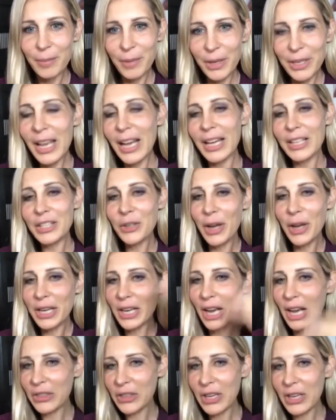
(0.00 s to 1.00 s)
But yeah, so I
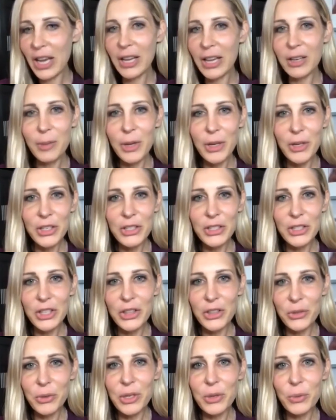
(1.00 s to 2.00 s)
got the auto bonus
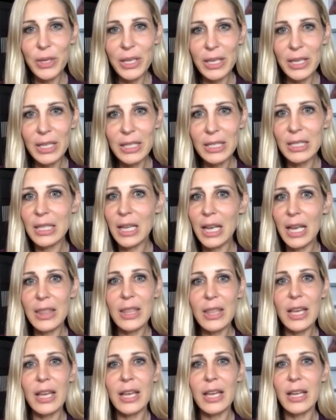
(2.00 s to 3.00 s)
in 3 weeks, and
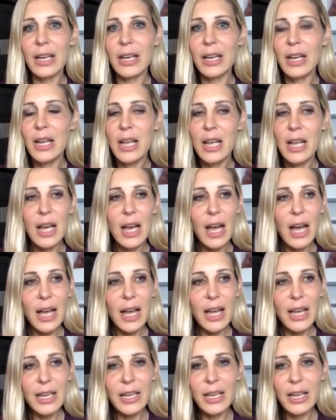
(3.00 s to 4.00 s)
then
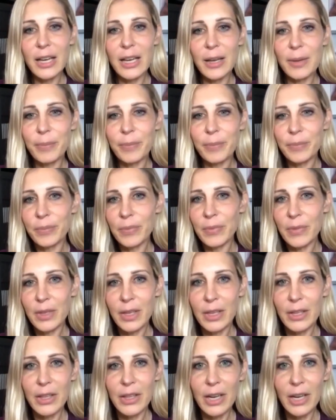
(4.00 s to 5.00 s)
I
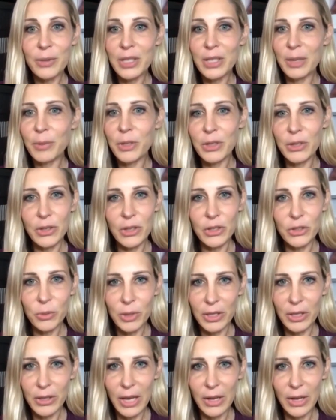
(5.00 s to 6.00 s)
was able to earn a
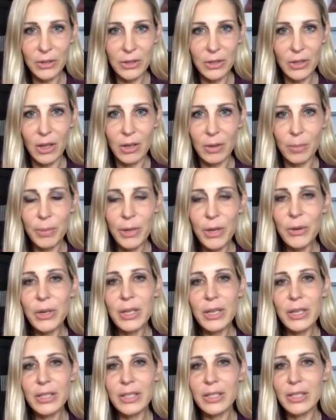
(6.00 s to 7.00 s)
$20,000
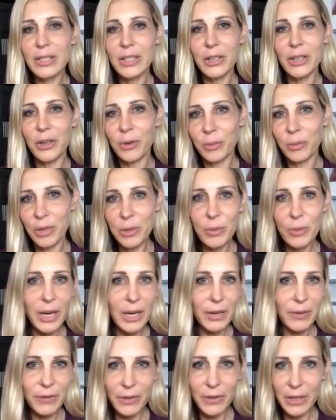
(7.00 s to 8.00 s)
bonus,
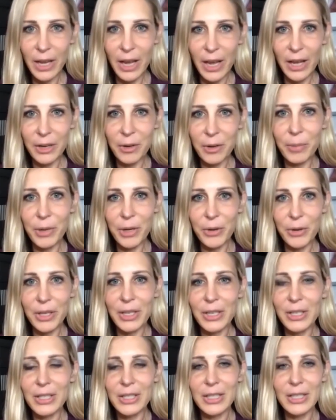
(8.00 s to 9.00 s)
re-rank for the auto
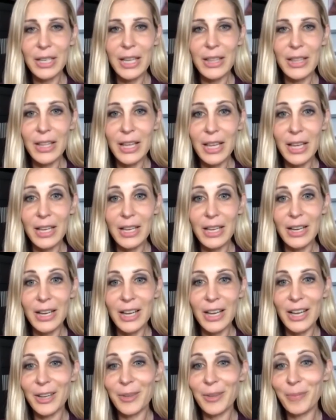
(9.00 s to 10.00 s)
bonus. And then,
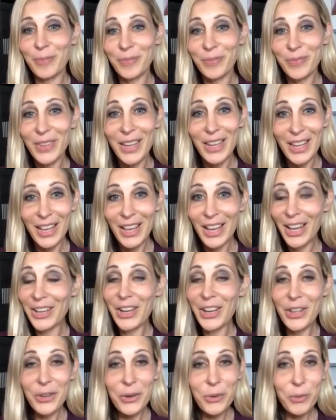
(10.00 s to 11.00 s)

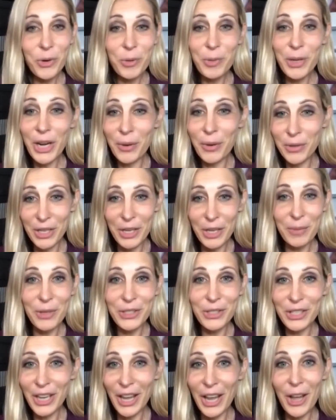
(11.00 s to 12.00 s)
another woman, I was
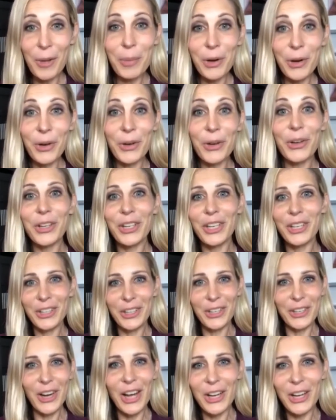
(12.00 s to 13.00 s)
able to help her get
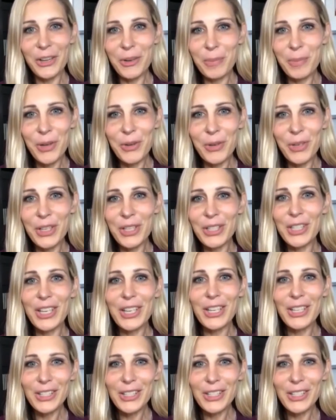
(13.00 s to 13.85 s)
her auto bonus.